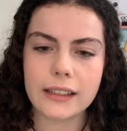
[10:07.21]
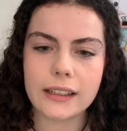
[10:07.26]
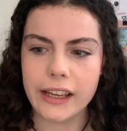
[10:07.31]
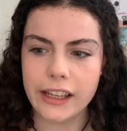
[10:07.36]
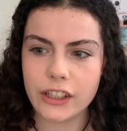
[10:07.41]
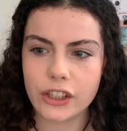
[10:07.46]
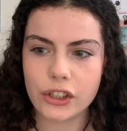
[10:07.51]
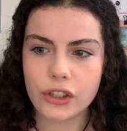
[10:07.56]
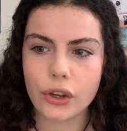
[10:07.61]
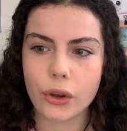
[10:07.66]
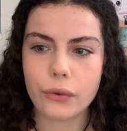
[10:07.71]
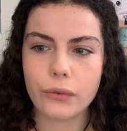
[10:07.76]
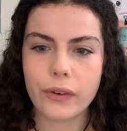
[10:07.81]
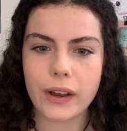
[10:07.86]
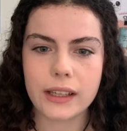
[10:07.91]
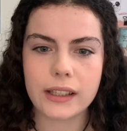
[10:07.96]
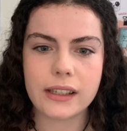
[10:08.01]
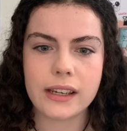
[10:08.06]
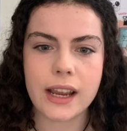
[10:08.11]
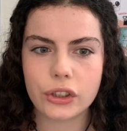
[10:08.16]
It's so
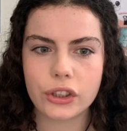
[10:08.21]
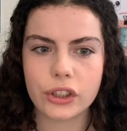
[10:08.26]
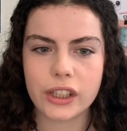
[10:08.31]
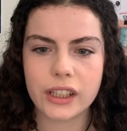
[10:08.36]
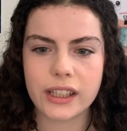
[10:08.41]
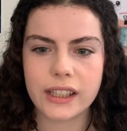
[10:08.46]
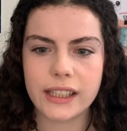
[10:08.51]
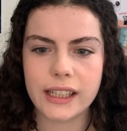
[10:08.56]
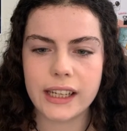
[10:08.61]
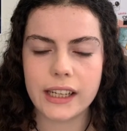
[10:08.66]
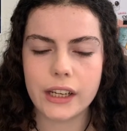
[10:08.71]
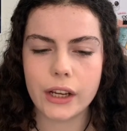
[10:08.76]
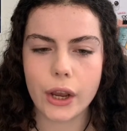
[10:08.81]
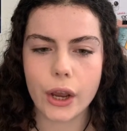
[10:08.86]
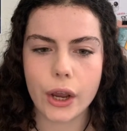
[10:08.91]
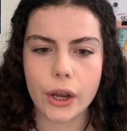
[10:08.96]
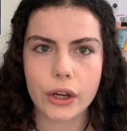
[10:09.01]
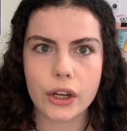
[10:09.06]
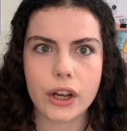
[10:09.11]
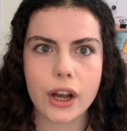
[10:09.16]
fascinating to see
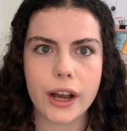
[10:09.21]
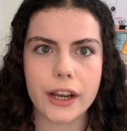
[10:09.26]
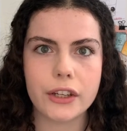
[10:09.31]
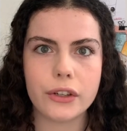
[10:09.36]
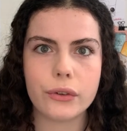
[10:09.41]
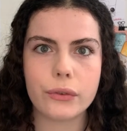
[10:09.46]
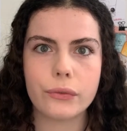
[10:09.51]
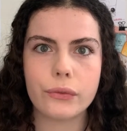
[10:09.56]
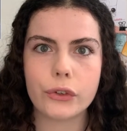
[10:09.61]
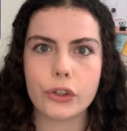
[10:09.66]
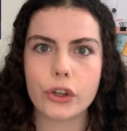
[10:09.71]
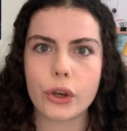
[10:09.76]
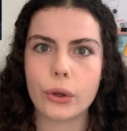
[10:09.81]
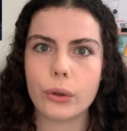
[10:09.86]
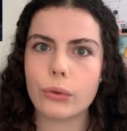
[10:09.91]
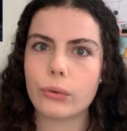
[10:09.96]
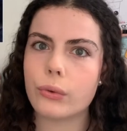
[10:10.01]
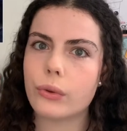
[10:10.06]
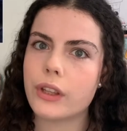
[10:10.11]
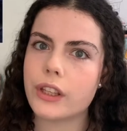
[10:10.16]
her kind of go
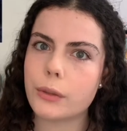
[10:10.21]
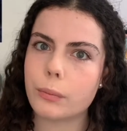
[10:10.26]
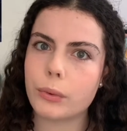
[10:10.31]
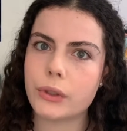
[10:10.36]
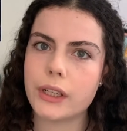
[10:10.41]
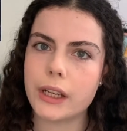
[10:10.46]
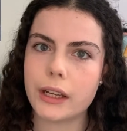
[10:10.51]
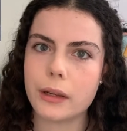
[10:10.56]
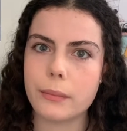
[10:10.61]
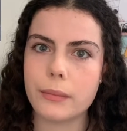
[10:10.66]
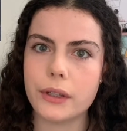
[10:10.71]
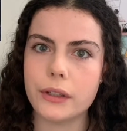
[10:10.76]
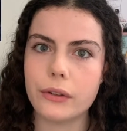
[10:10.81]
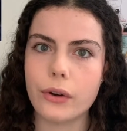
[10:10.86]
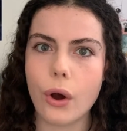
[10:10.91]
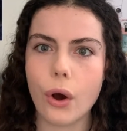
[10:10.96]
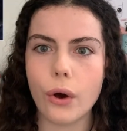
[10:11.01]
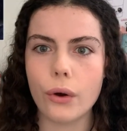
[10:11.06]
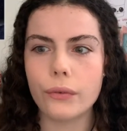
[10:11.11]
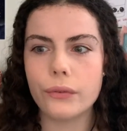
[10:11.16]
through this predicament
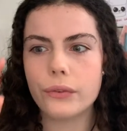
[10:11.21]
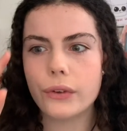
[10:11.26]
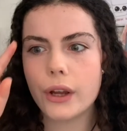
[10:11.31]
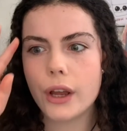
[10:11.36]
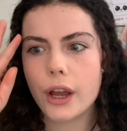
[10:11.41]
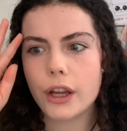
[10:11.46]
of,